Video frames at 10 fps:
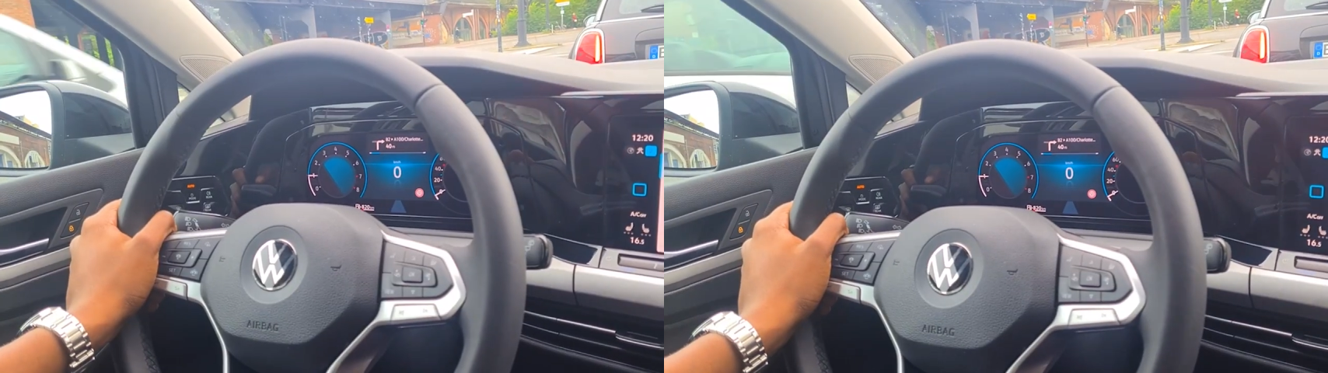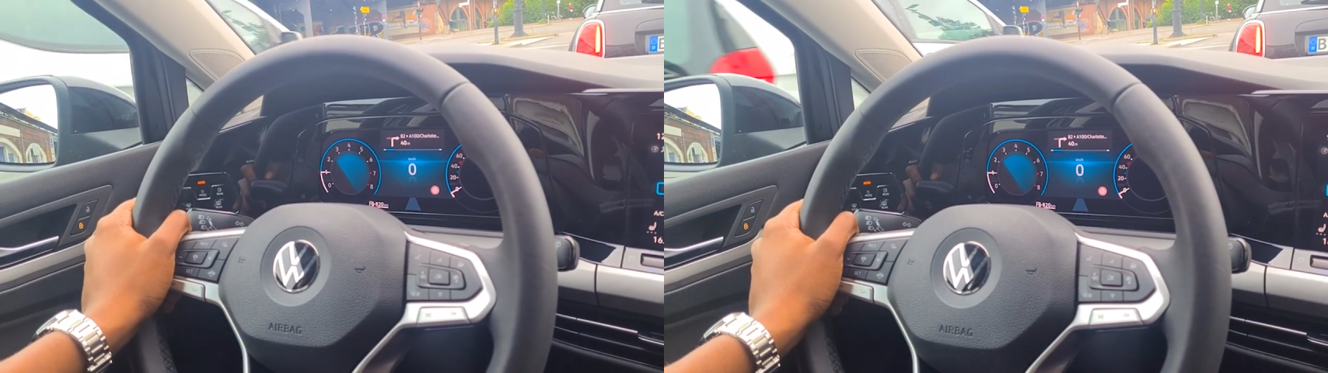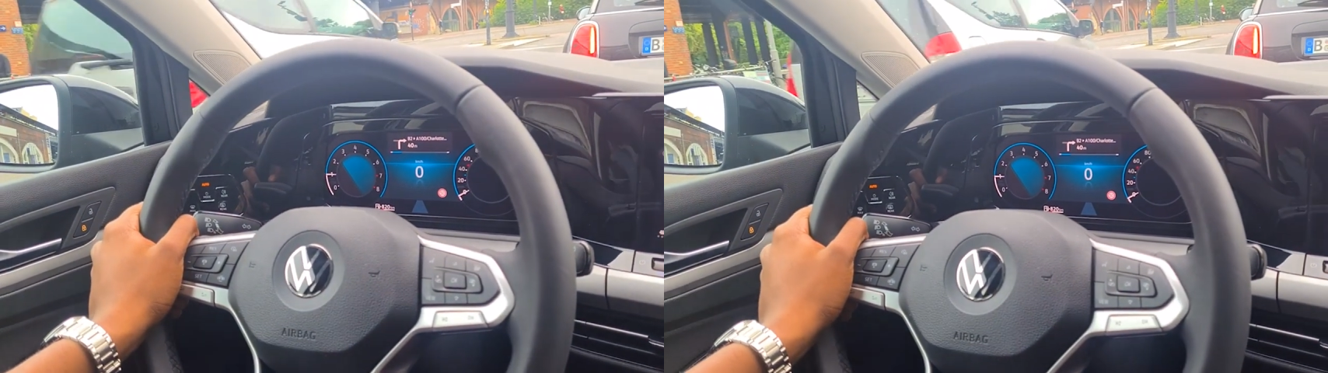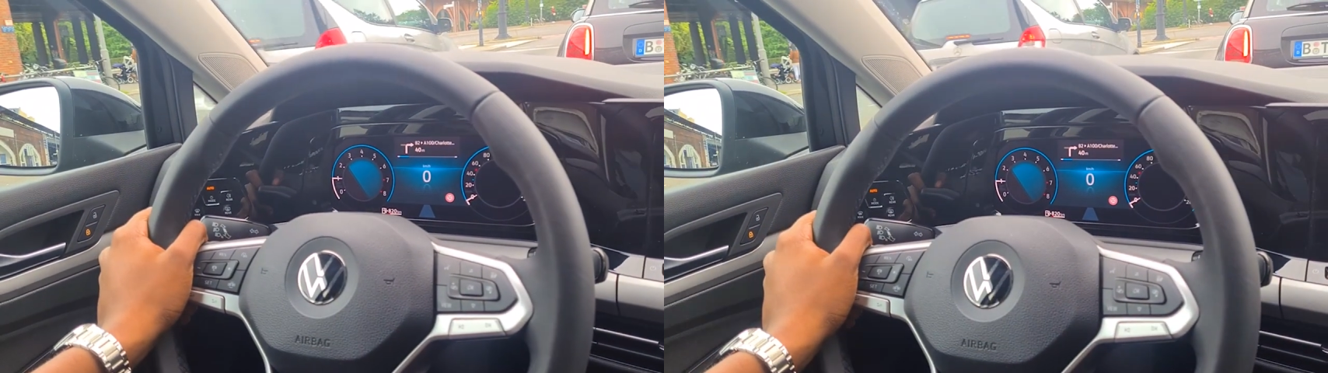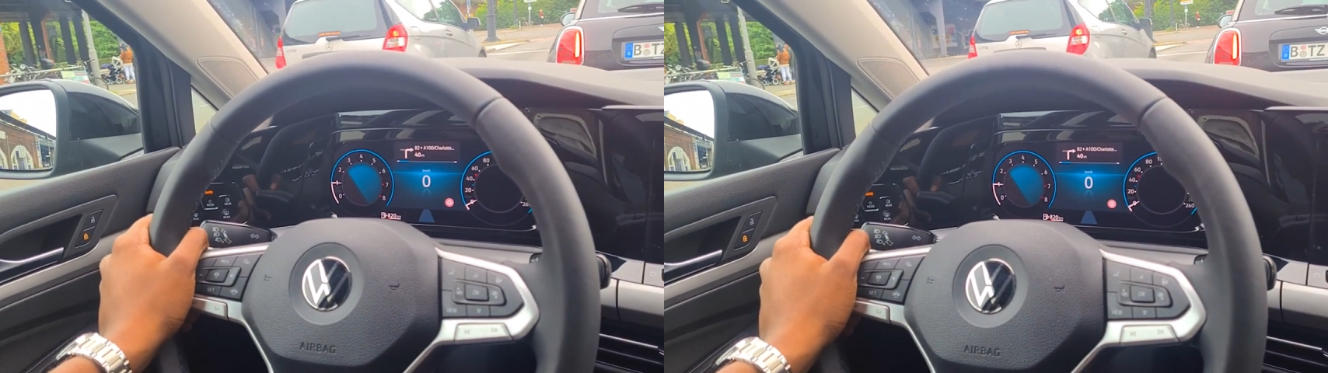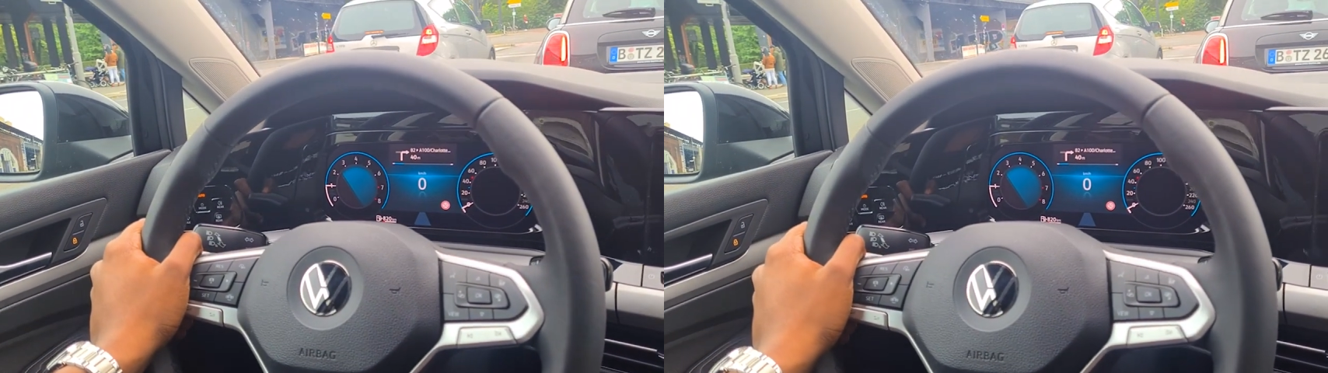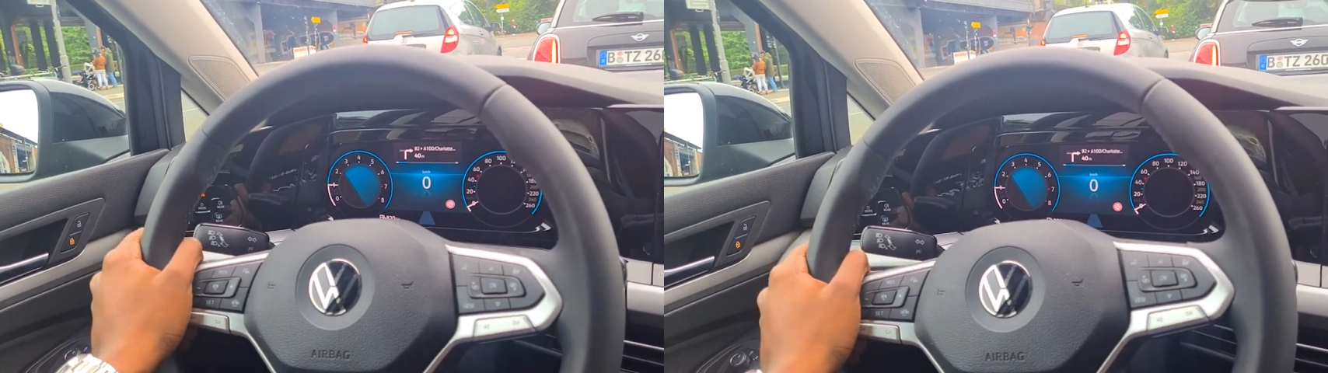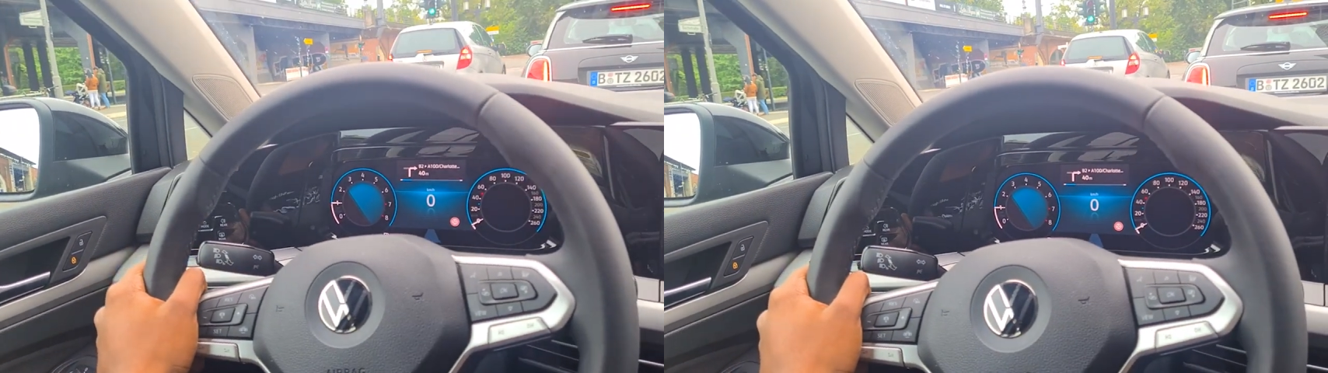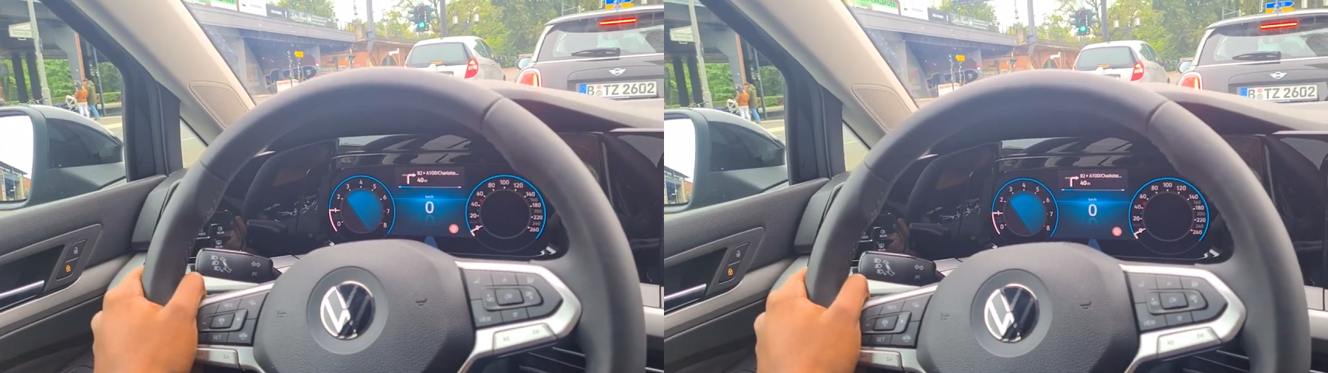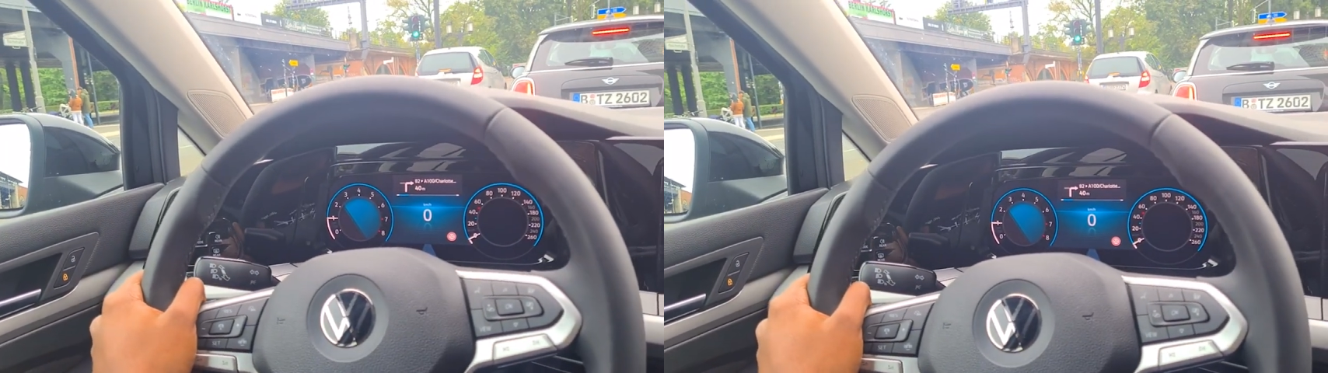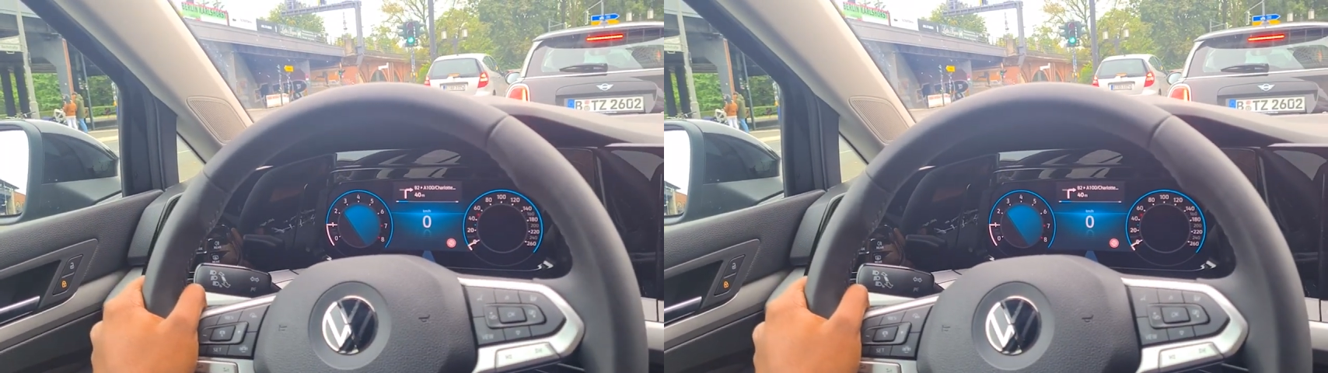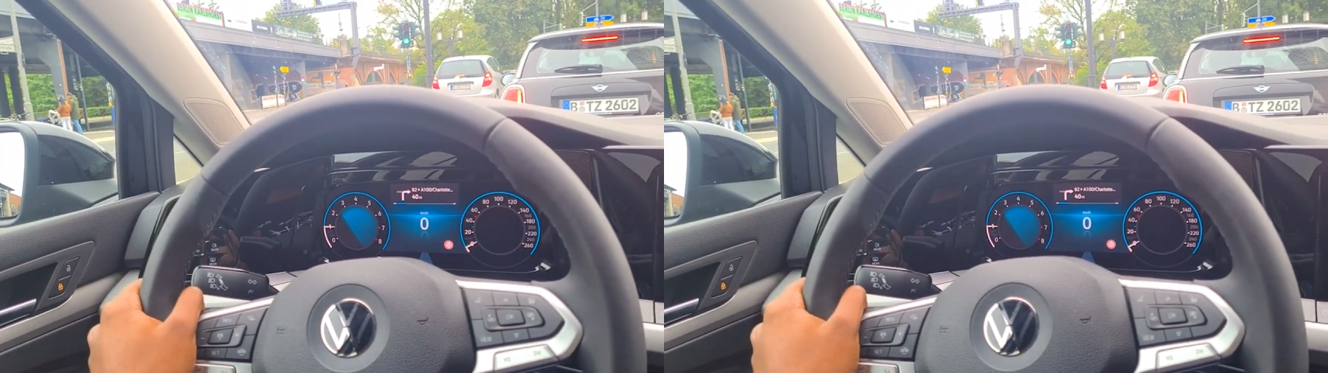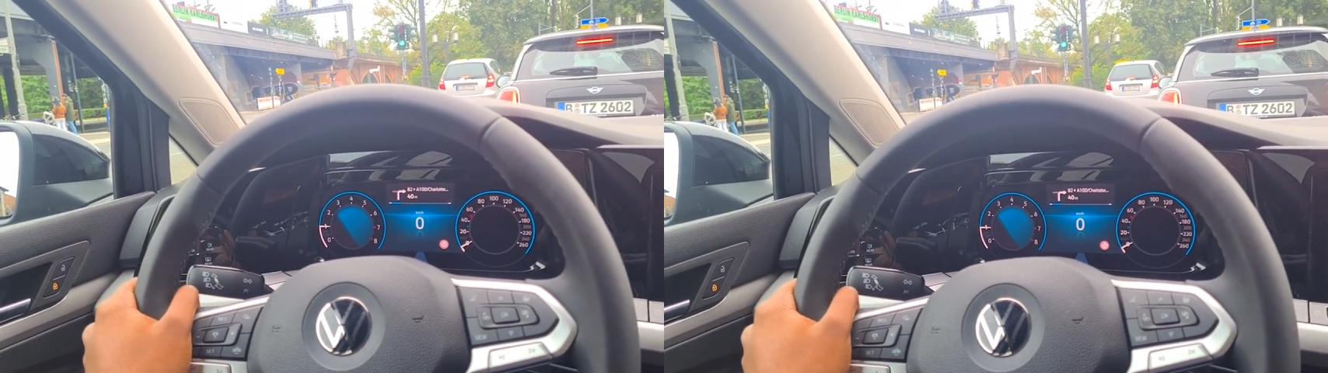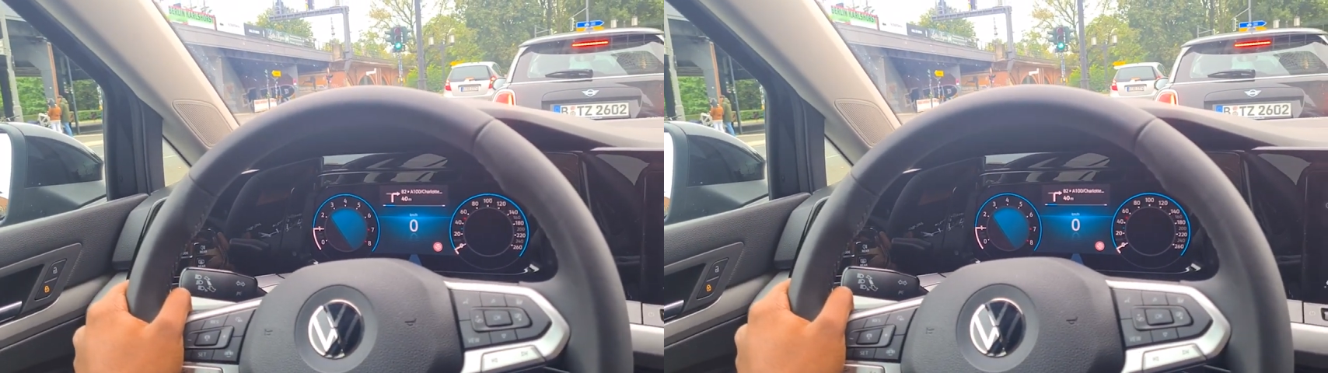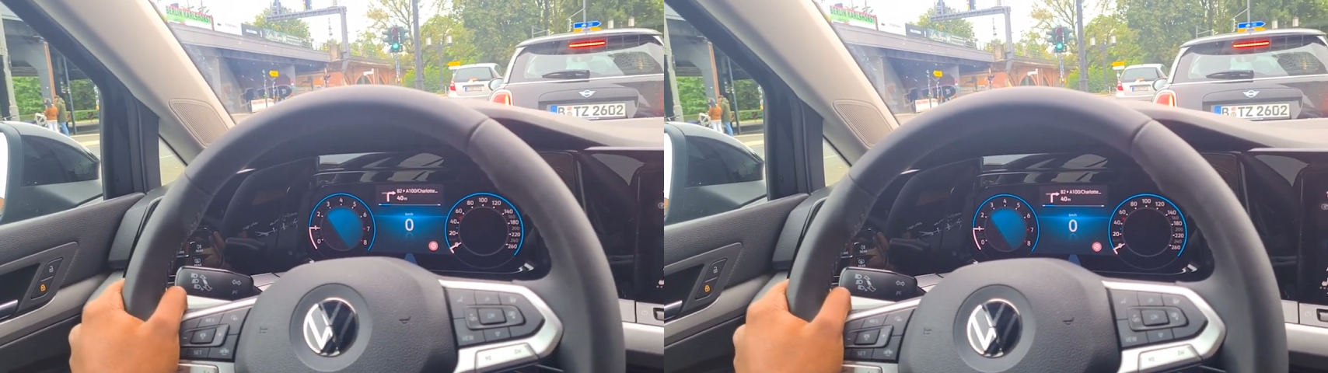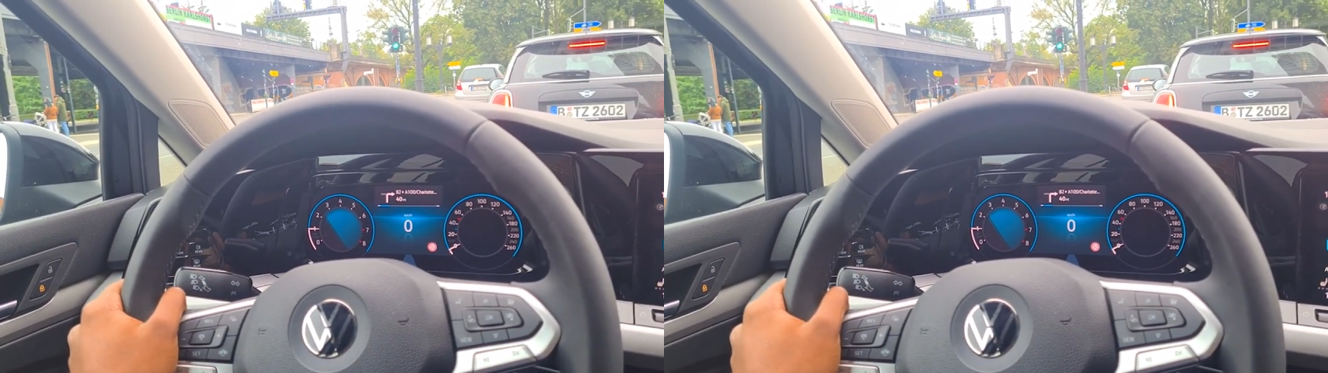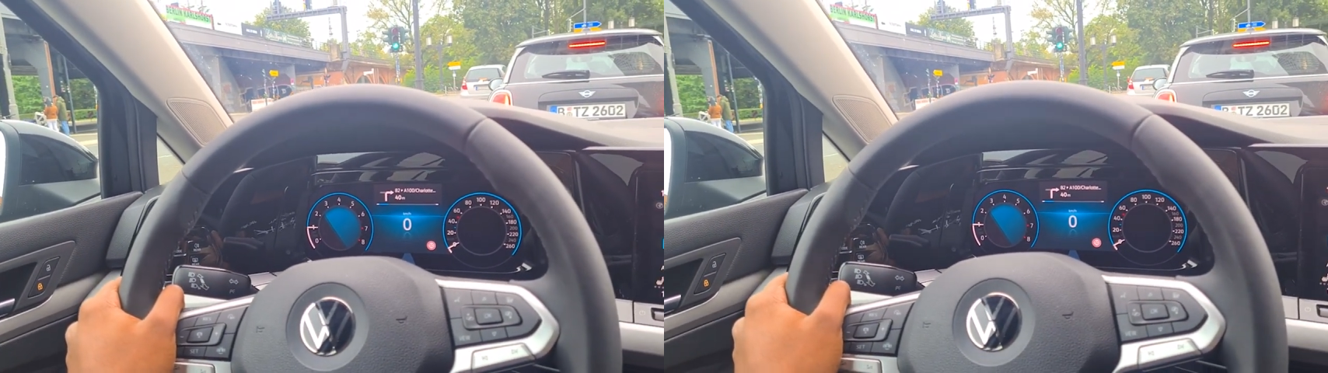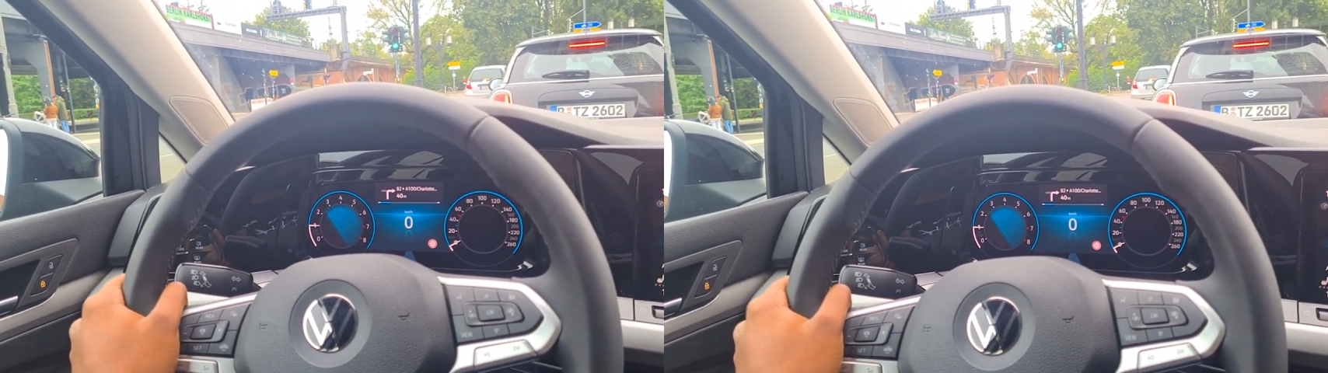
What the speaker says: [unreadable: no face in view]